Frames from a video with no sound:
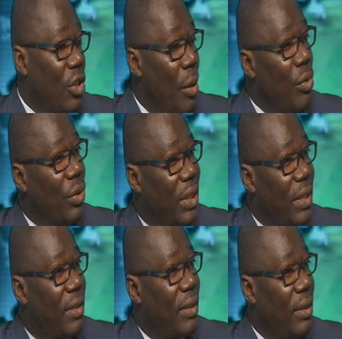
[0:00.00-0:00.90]
almost
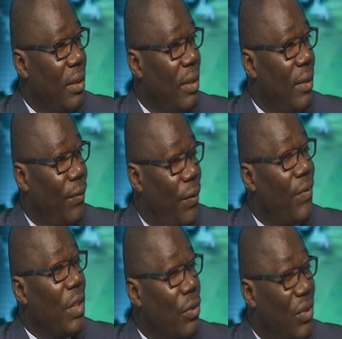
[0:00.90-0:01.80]
60,
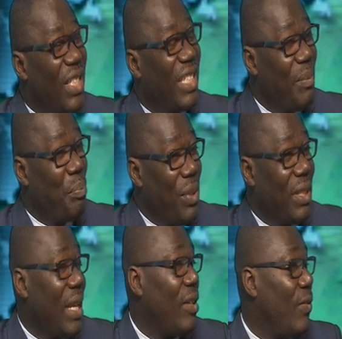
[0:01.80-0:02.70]
50 to
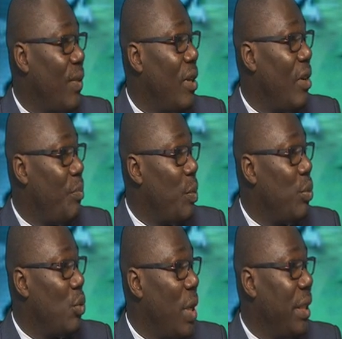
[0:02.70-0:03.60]
60% of a lot of
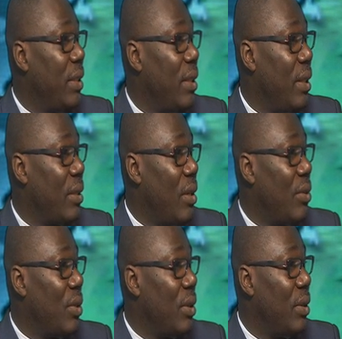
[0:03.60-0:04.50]
people's wages in this
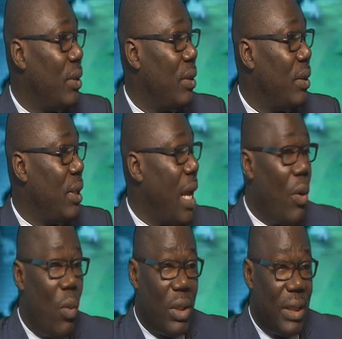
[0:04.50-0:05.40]
country.
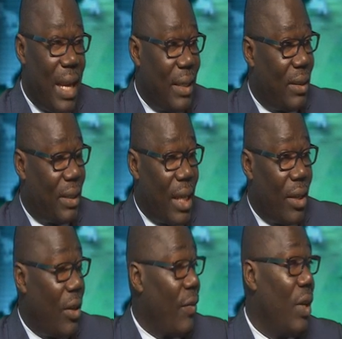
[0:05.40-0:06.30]
And once that is
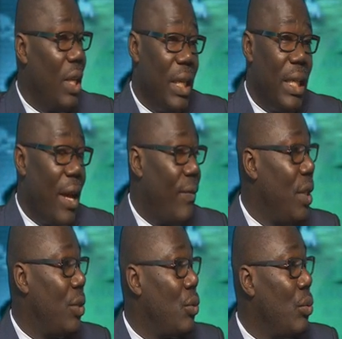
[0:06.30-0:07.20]
taken up, they have
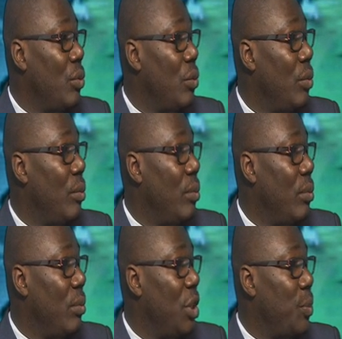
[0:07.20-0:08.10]
little
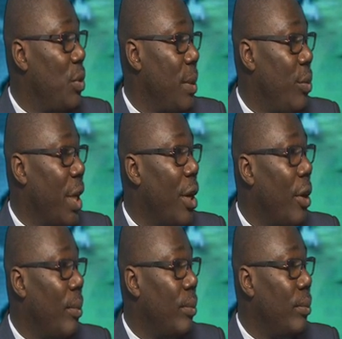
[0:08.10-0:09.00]
disposable
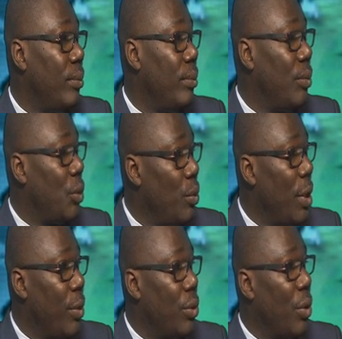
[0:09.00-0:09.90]
income to okay. be
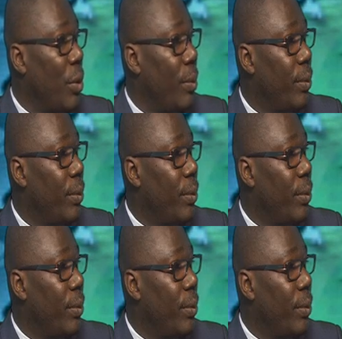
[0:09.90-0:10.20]
able to cope.